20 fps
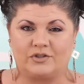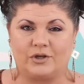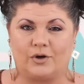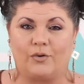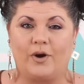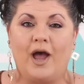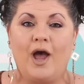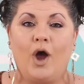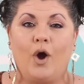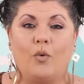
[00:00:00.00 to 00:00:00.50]

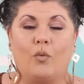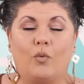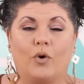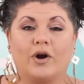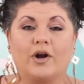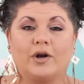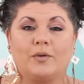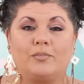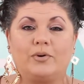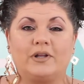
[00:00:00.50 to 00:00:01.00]
So
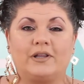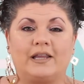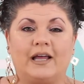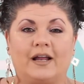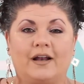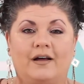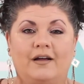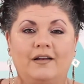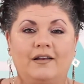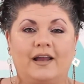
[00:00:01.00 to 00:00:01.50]
we're going to put
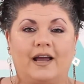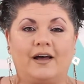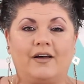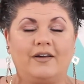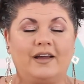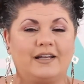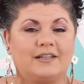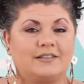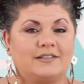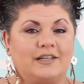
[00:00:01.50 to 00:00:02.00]
that on
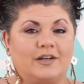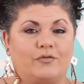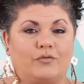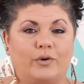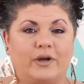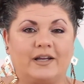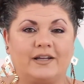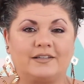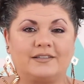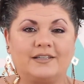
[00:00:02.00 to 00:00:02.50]
now and see if
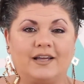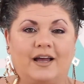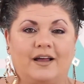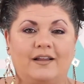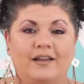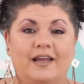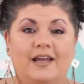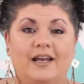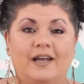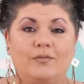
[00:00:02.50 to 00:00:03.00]
we can
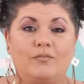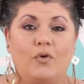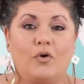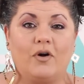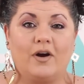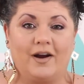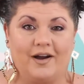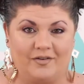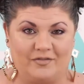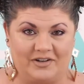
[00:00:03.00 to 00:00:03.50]
tell any
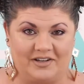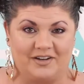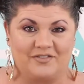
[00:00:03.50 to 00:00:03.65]
more of a